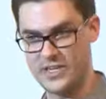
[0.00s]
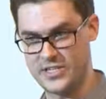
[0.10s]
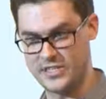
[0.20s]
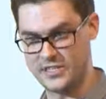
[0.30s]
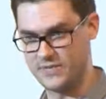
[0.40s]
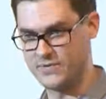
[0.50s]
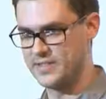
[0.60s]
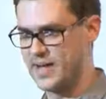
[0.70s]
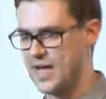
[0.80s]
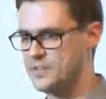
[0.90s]
locations,
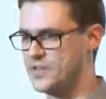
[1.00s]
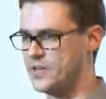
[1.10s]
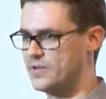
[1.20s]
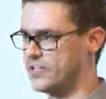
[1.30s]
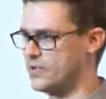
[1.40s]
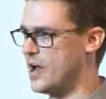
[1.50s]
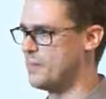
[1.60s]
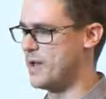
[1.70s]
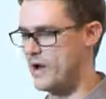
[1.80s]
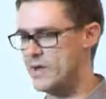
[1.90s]
different time zones. You're
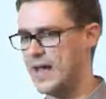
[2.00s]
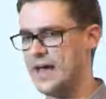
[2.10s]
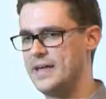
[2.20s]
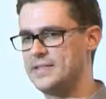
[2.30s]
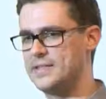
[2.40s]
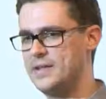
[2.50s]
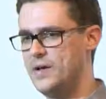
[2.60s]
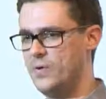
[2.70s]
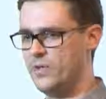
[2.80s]
not paralyzed.